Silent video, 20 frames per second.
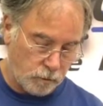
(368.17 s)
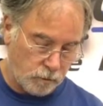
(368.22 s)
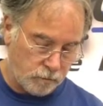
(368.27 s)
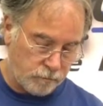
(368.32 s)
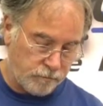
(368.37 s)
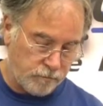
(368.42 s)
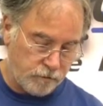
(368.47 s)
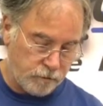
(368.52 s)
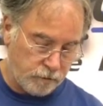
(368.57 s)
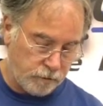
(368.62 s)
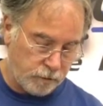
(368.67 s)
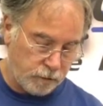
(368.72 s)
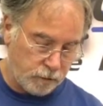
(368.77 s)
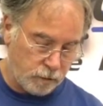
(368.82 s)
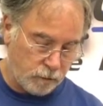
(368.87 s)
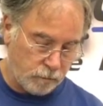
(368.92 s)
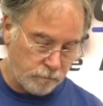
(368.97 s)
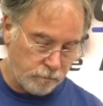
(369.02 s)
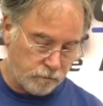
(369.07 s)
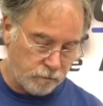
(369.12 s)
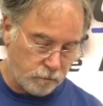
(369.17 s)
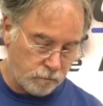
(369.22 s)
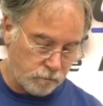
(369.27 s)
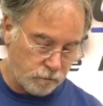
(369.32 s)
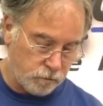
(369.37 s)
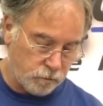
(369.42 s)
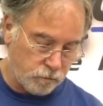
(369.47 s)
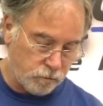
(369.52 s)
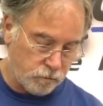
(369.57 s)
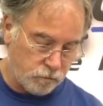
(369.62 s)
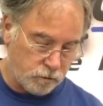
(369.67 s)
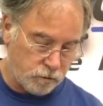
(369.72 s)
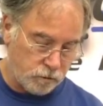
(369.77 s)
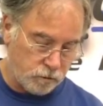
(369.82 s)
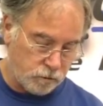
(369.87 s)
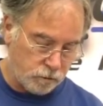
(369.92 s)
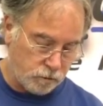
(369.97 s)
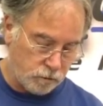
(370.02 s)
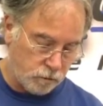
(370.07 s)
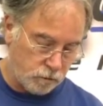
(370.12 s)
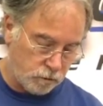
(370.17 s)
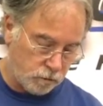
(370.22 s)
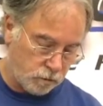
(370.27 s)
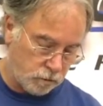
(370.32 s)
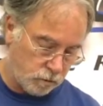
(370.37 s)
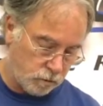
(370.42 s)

It's very cumbersome to do this.